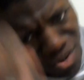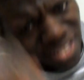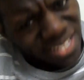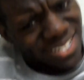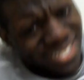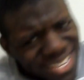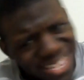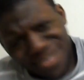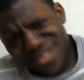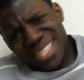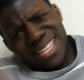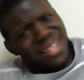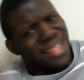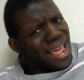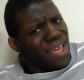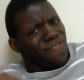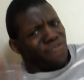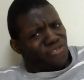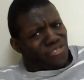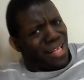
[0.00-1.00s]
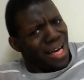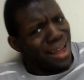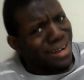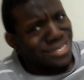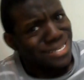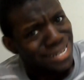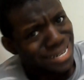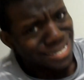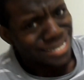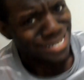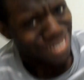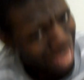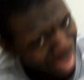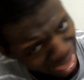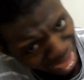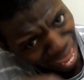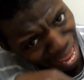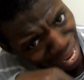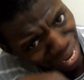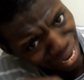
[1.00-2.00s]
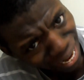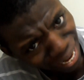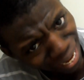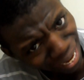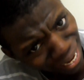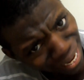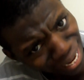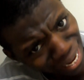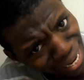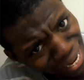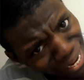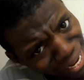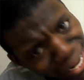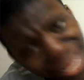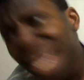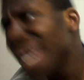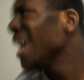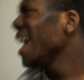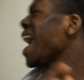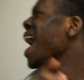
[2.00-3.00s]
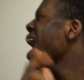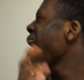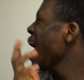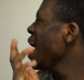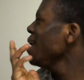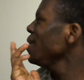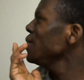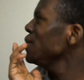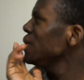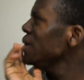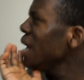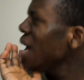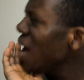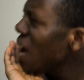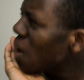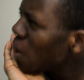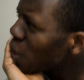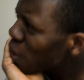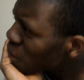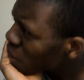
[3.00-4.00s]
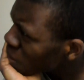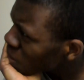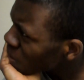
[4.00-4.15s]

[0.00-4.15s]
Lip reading: What? Did I vlog today? I don't know.